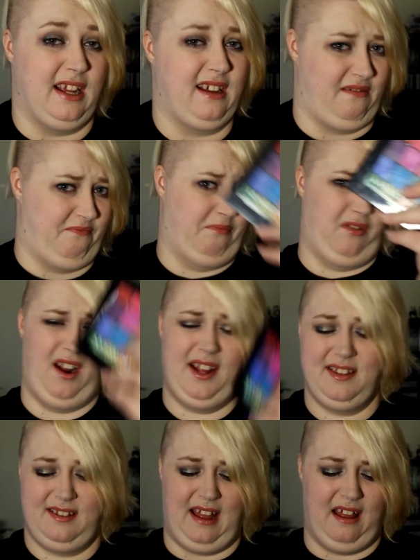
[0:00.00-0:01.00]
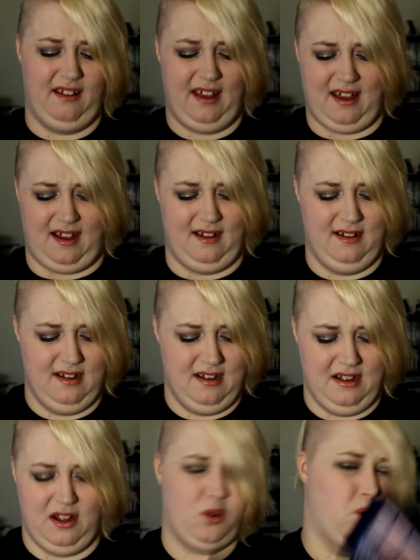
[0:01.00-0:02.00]
Like brights, hell yeah.
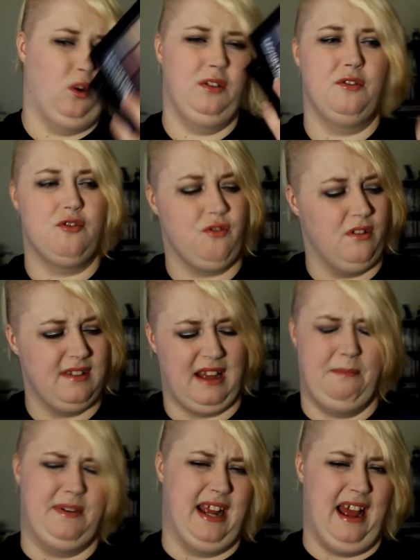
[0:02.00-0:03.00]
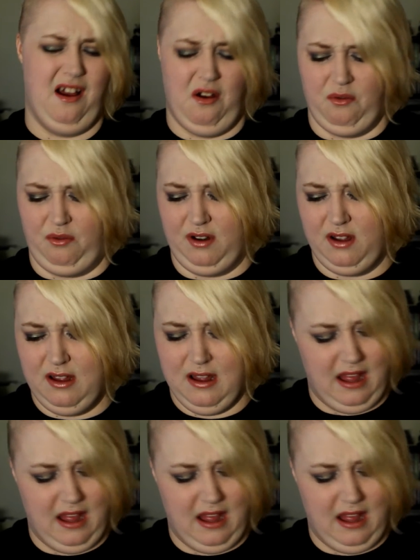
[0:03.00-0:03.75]
Cool neutrals, I'm down.